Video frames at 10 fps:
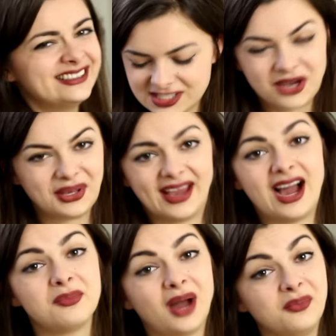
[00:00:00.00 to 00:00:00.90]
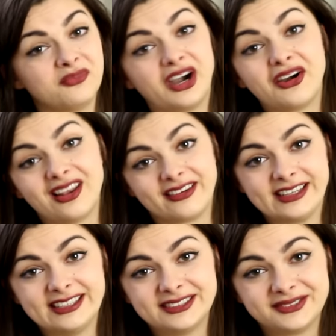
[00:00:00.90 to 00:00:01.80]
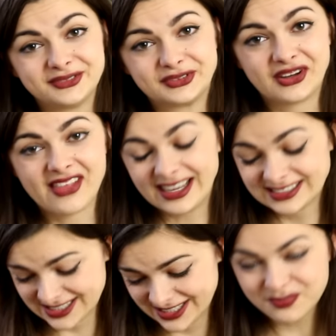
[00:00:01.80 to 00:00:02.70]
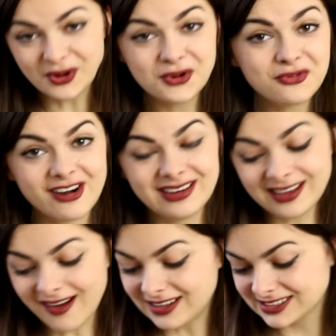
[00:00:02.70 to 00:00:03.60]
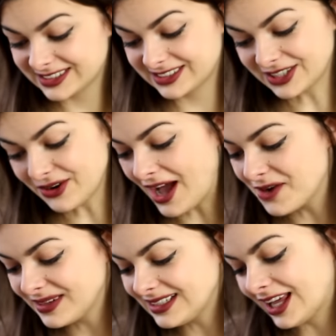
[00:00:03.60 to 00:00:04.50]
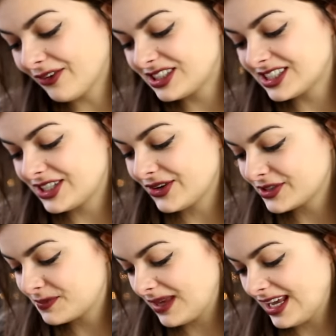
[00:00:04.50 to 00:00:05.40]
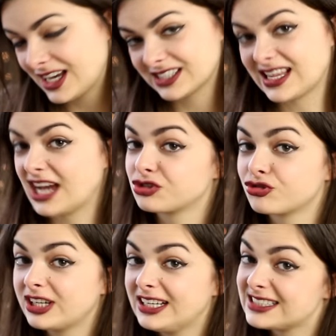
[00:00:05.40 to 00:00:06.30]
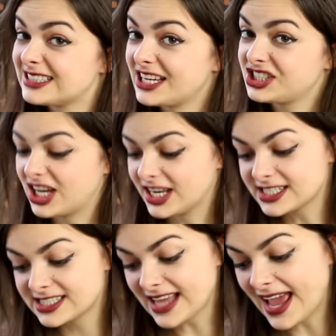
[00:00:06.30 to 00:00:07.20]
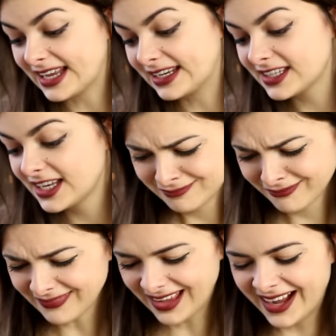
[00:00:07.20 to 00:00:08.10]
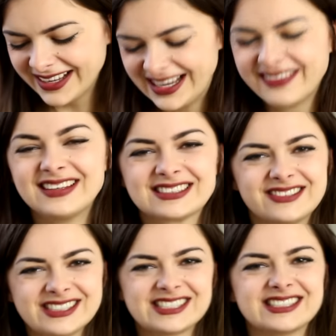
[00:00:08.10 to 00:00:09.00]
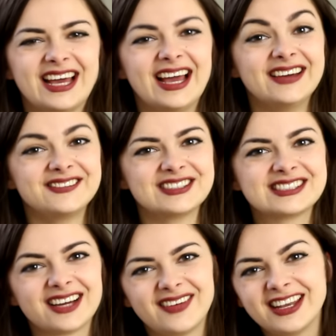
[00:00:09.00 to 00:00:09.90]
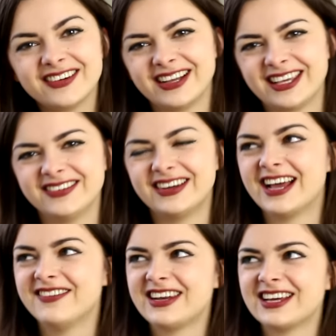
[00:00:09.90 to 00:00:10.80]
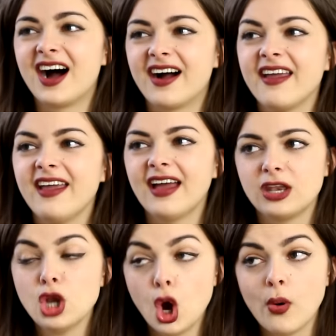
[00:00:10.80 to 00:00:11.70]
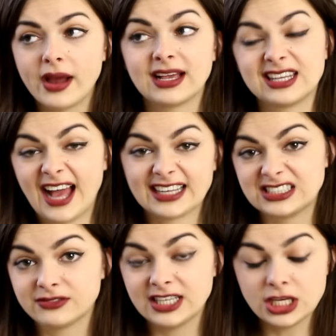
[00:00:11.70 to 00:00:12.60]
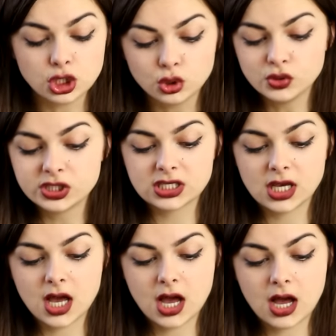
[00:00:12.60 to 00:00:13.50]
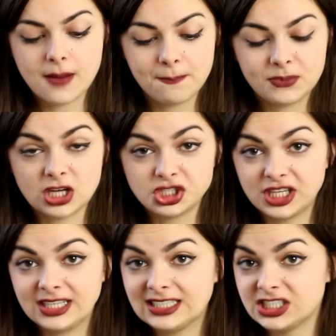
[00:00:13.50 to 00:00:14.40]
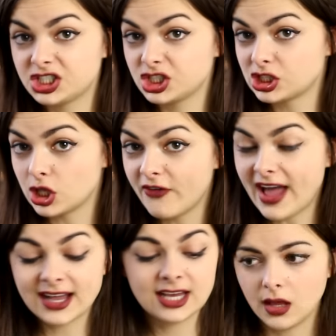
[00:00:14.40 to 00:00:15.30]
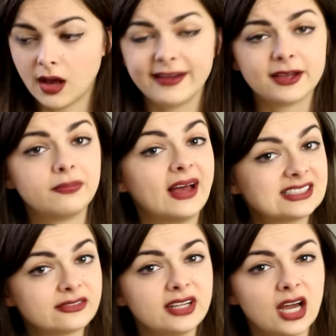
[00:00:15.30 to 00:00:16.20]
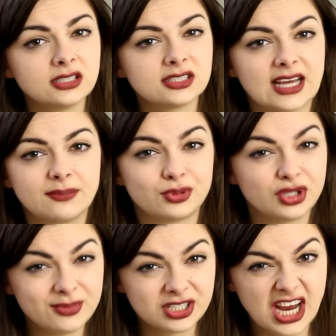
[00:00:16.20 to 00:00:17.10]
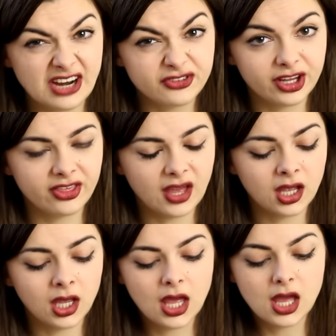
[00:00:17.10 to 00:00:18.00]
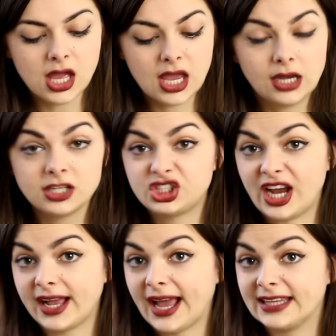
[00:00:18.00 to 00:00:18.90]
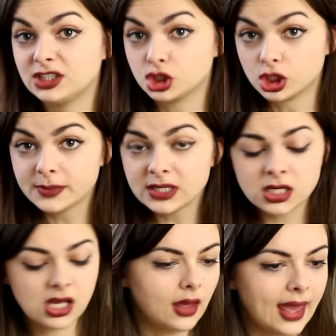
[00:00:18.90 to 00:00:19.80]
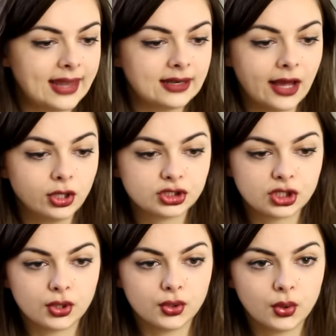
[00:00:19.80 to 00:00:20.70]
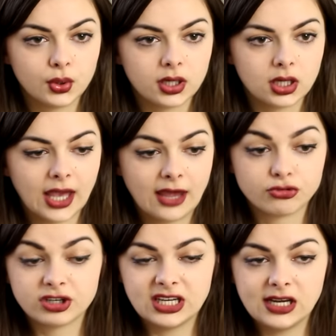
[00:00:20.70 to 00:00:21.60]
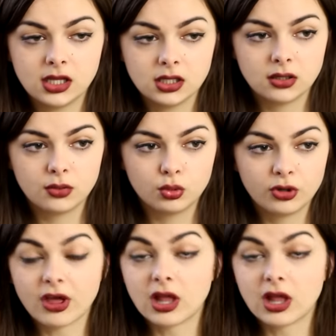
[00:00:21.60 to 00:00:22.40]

So yeah, I'm, I'm very lucky for that. Bo Riley asks, so how many languages do you speak slash read slash understand? I get this question every time I do a Q and A video. I know and can actively use um, Dutch, English, Slovak. I can passively understand pretty much everything in Czech and German. And I also can read with